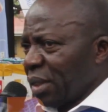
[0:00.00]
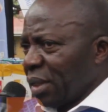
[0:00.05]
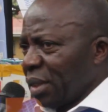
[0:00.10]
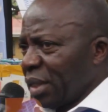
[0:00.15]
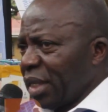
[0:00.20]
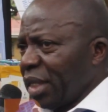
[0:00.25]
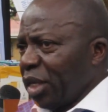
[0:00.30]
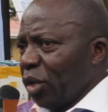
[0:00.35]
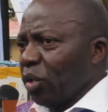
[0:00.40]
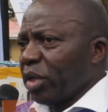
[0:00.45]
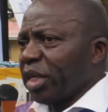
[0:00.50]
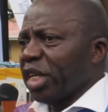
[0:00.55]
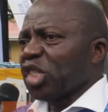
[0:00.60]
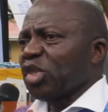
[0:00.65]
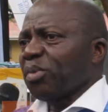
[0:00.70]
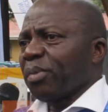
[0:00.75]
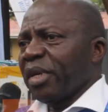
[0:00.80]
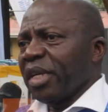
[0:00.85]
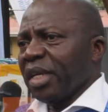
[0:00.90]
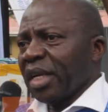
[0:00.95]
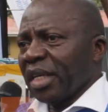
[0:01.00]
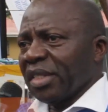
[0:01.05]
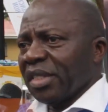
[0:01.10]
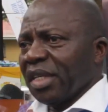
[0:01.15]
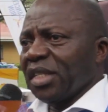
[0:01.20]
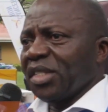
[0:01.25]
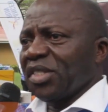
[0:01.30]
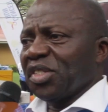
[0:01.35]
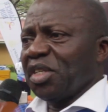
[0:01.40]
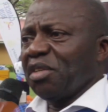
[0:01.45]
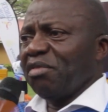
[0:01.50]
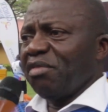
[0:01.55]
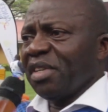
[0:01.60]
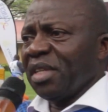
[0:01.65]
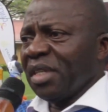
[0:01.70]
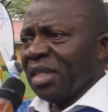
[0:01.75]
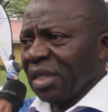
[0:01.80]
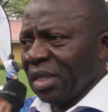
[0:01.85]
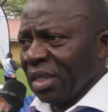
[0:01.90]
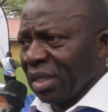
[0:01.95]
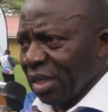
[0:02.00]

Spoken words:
Then the doctor explained and said, "Stephen,